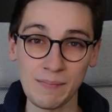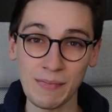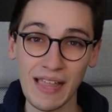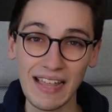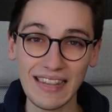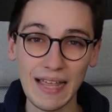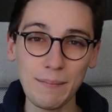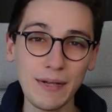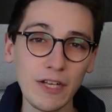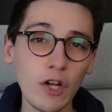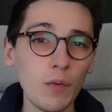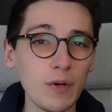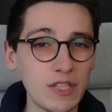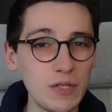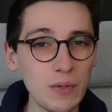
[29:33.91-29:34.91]
Let me know
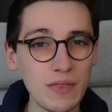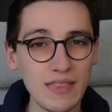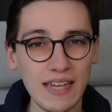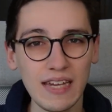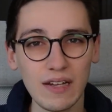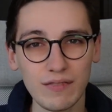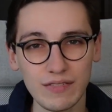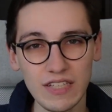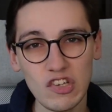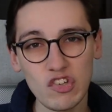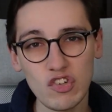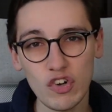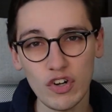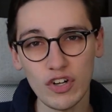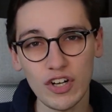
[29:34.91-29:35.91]
what you think of these
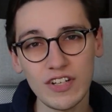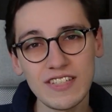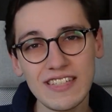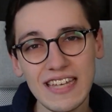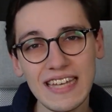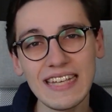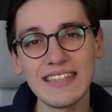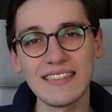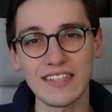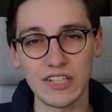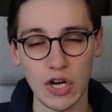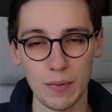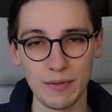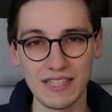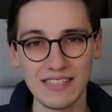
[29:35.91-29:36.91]
Sherlocks in the
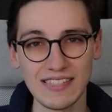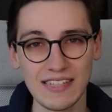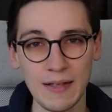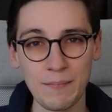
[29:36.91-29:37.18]
comments.